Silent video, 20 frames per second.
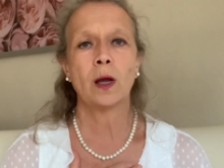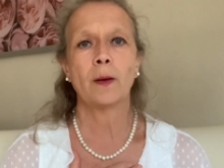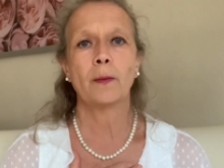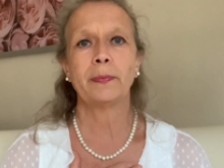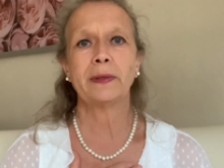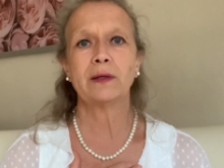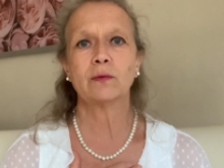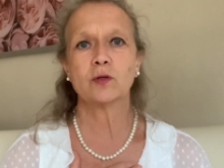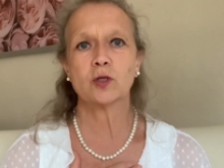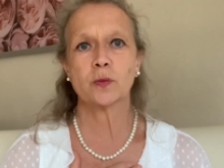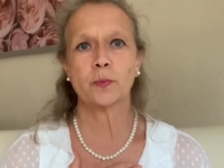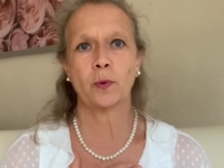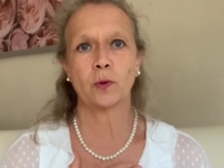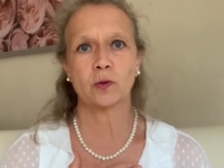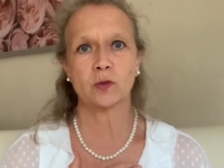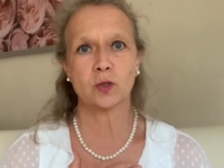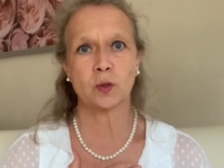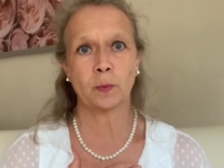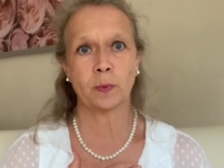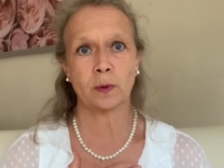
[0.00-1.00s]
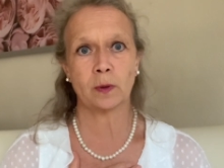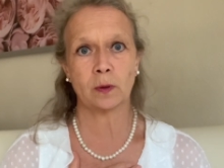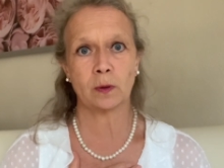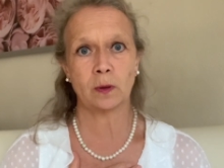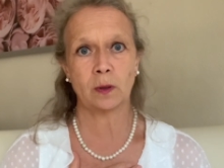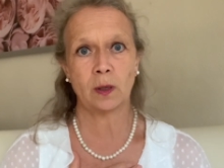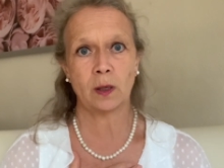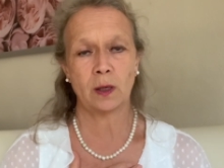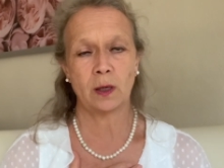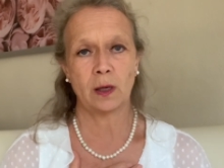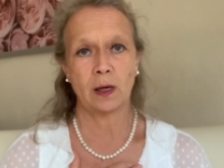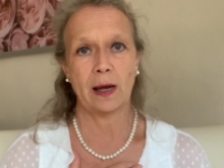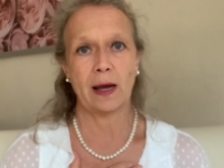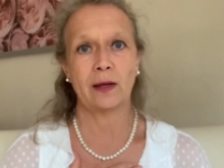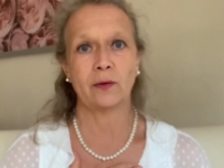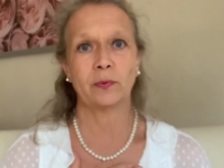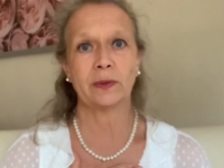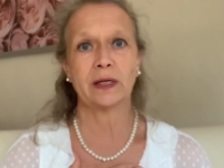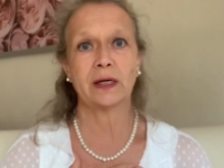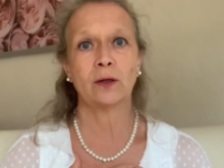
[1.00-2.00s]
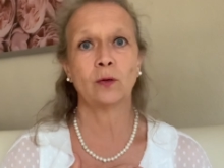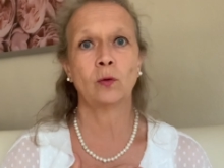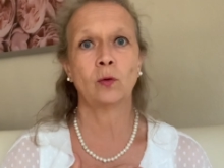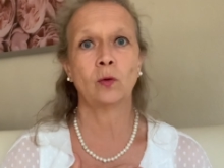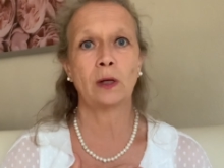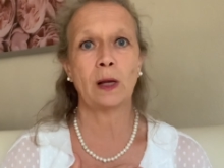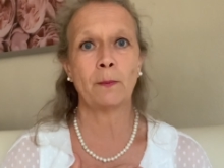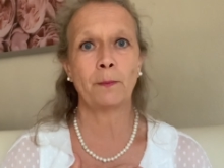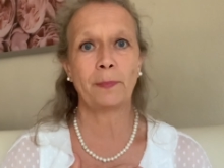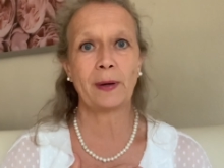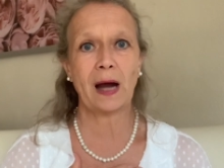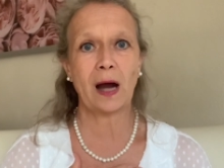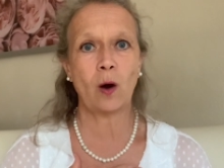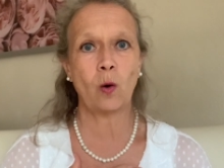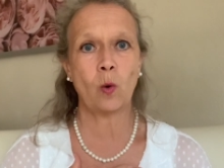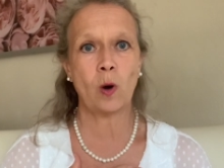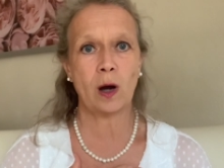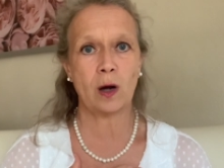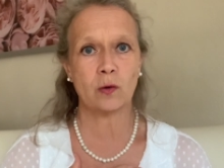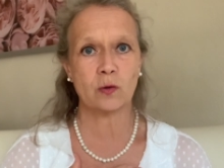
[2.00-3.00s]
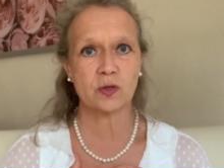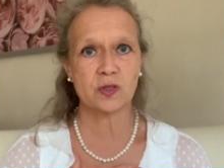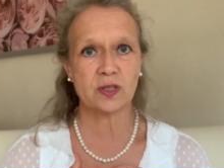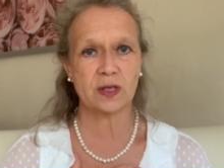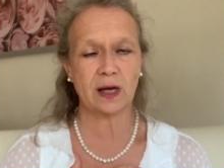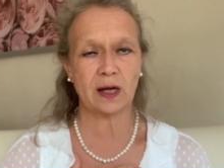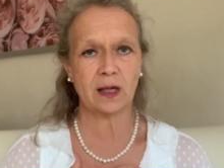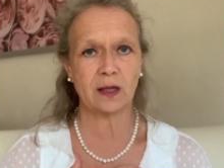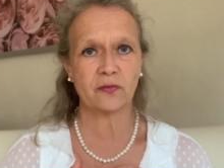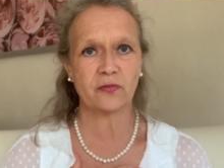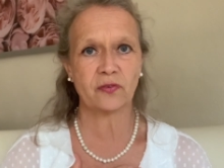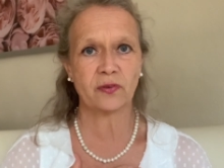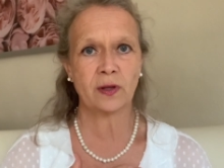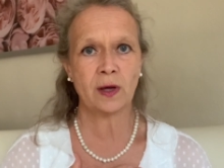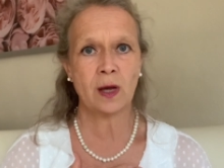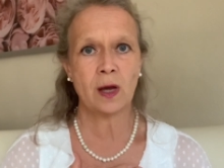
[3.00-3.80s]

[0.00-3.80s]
be responsible and we can all empower ourselves